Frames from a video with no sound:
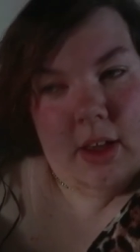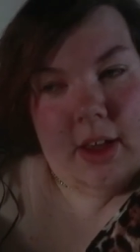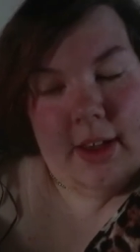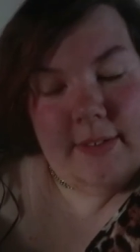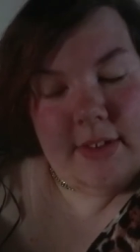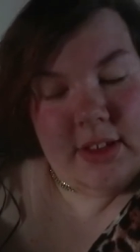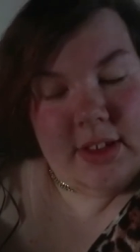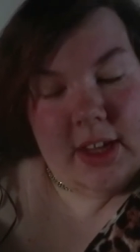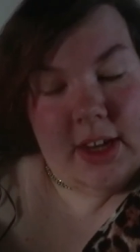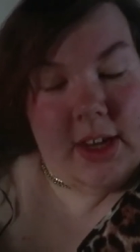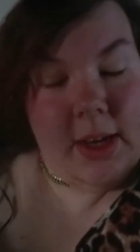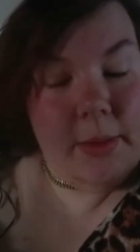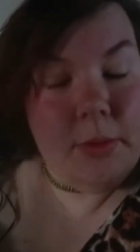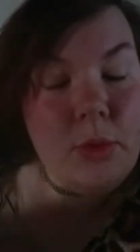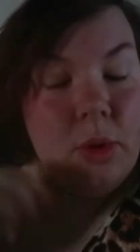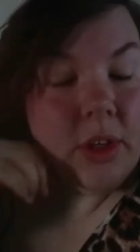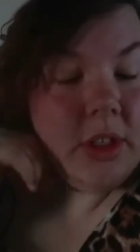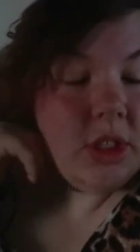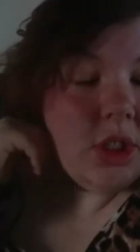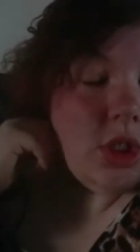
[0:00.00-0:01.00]
I've decided
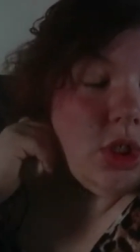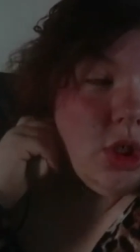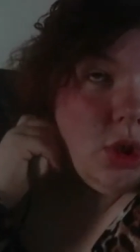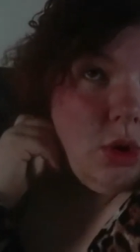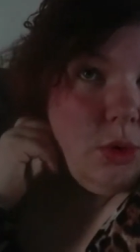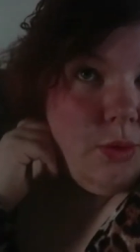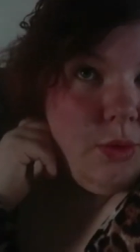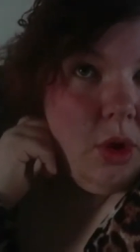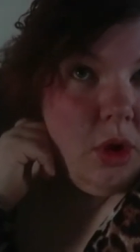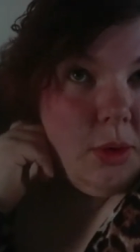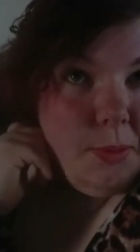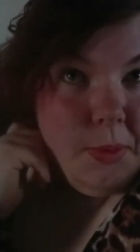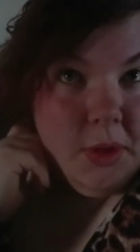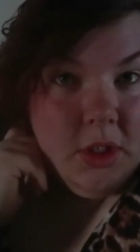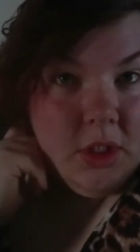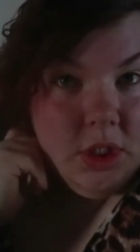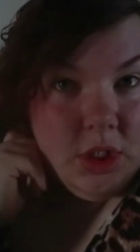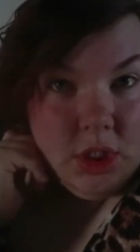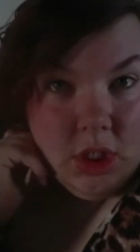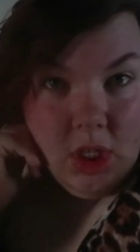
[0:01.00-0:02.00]
I'm going to do
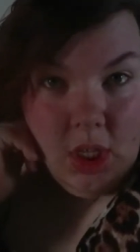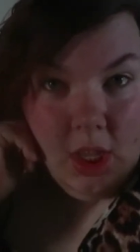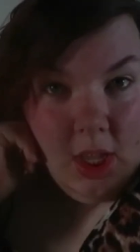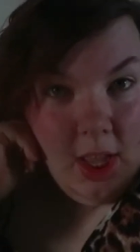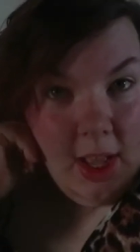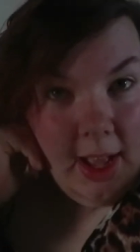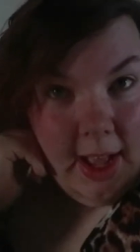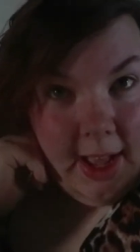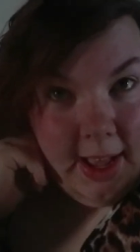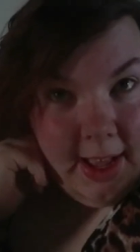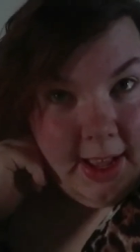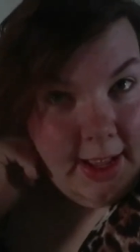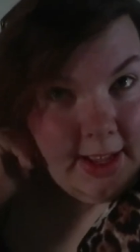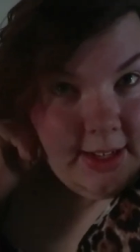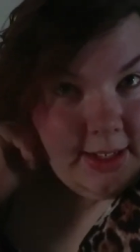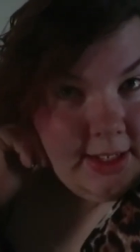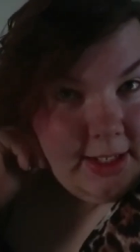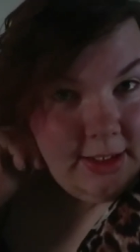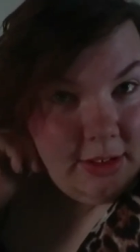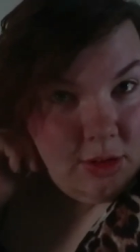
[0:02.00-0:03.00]
Vlogmas,
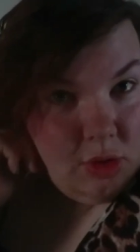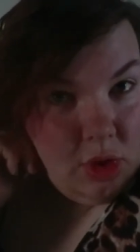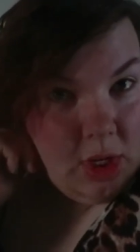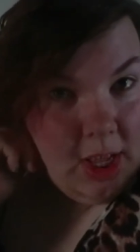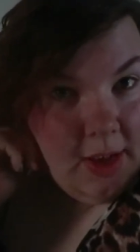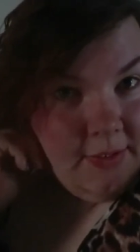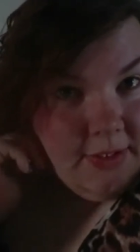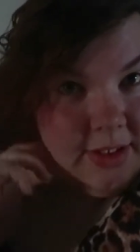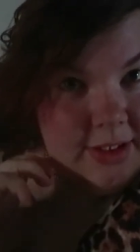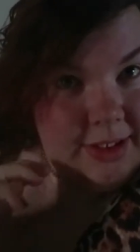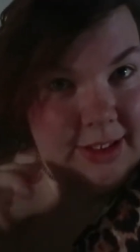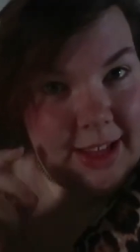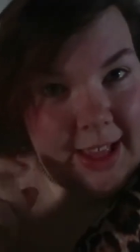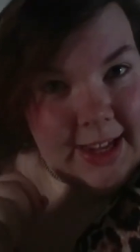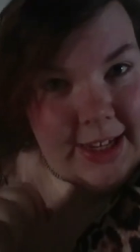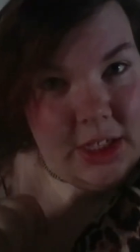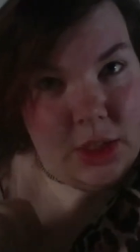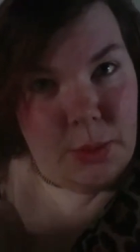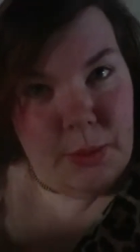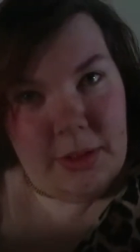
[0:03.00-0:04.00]
and it's going to have a
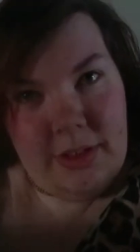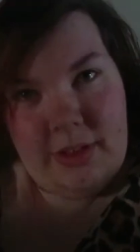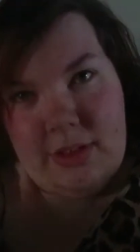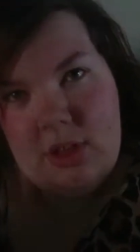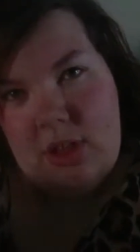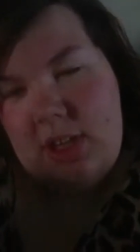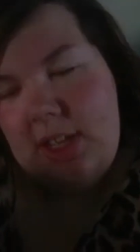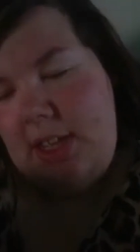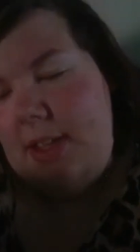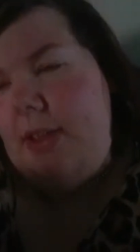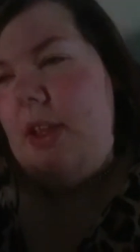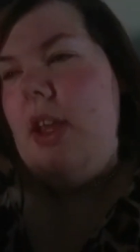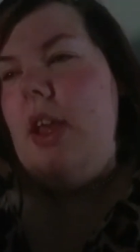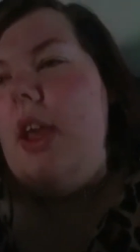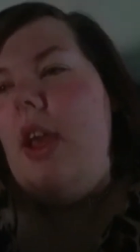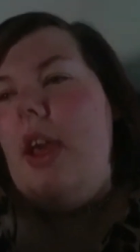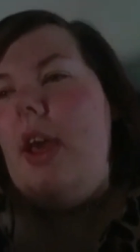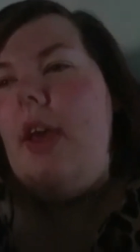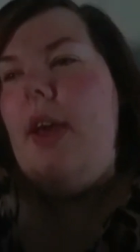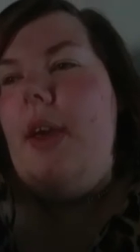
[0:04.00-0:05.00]
slight twist on it.
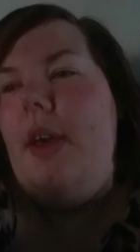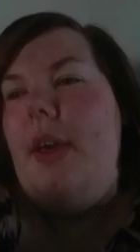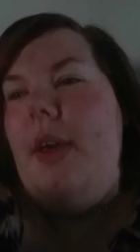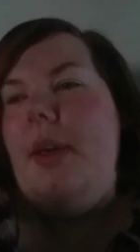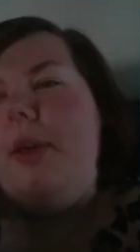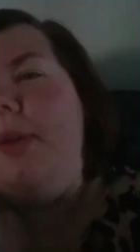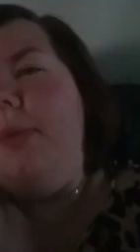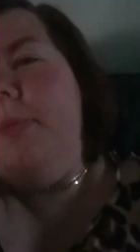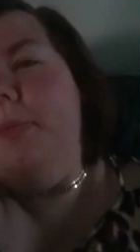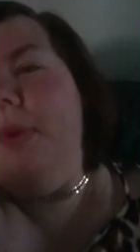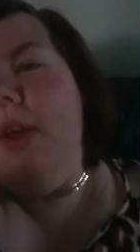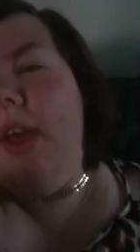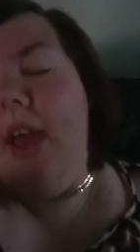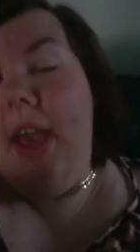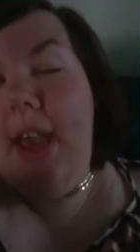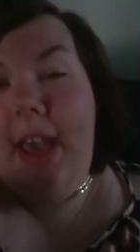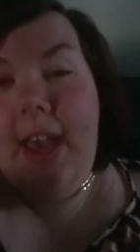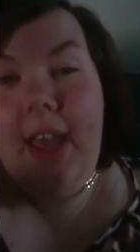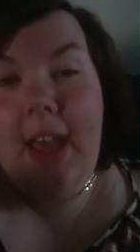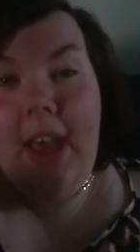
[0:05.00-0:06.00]

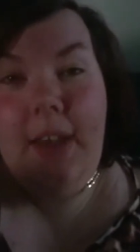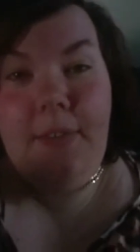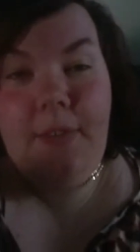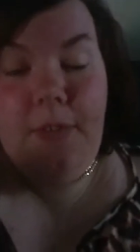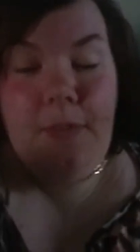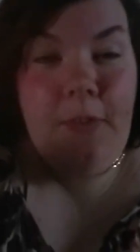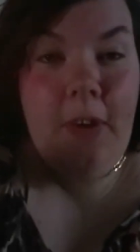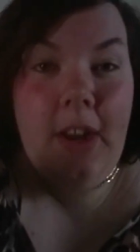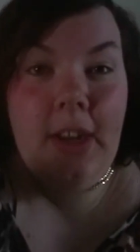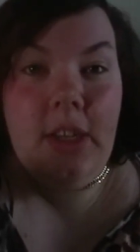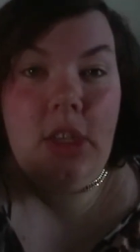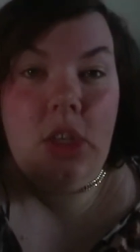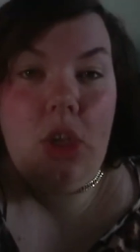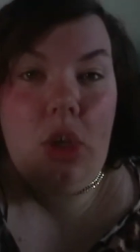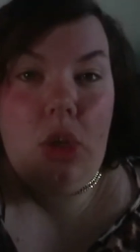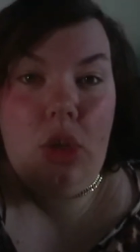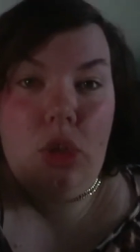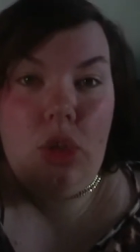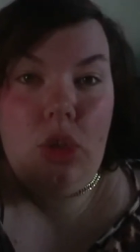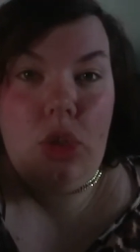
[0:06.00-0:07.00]
I have a friend
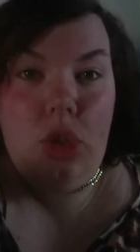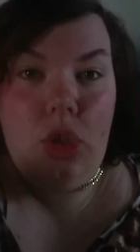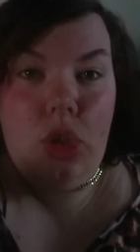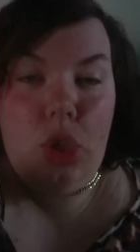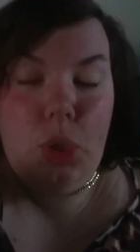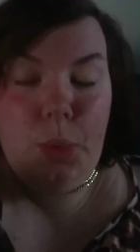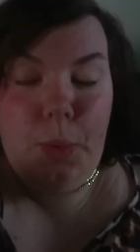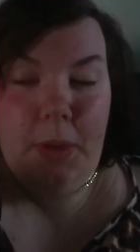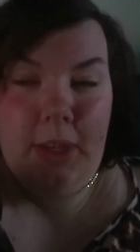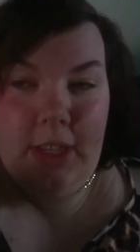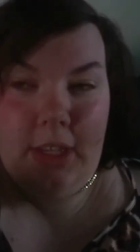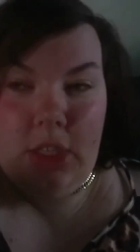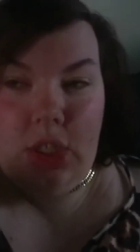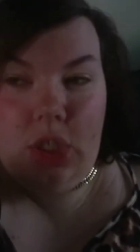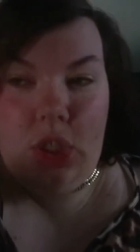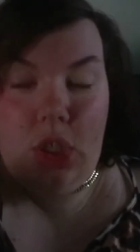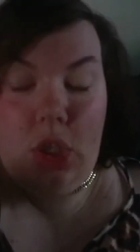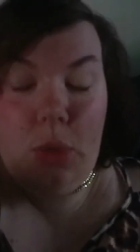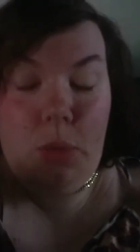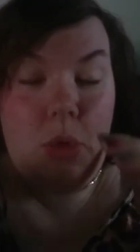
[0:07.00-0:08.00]
on
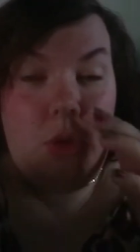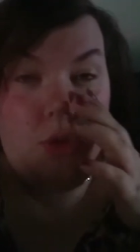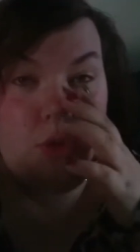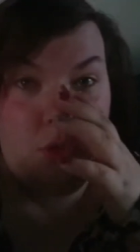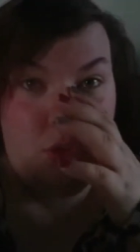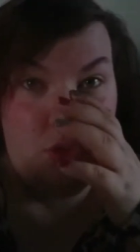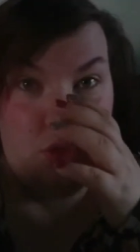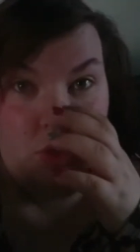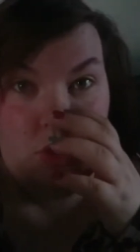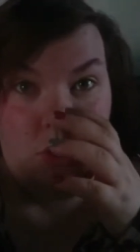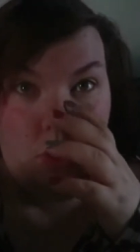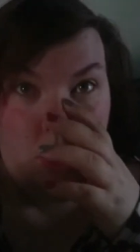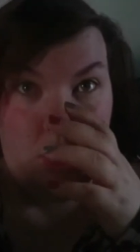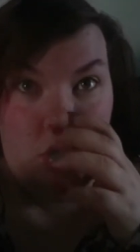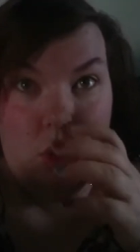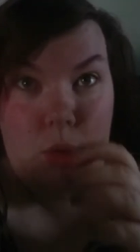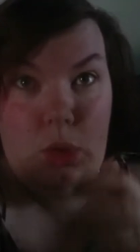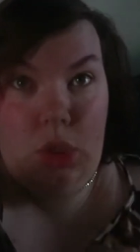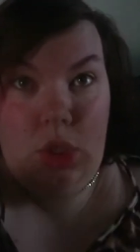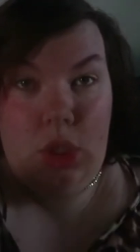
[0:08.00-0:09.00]
Twitch who also does
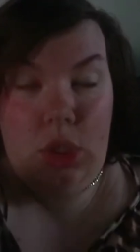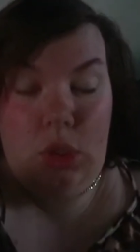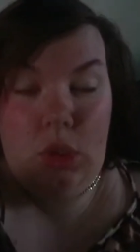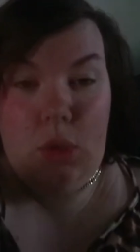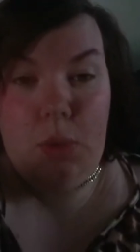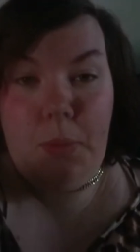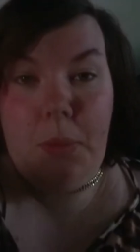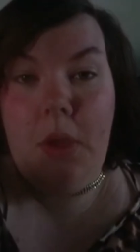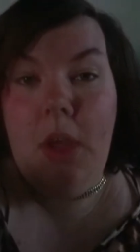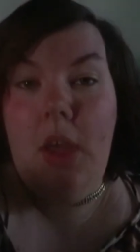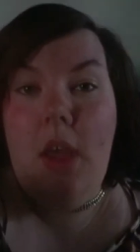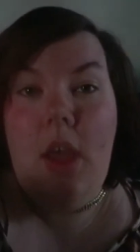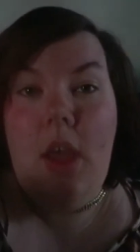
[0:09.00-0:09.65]
YouTube,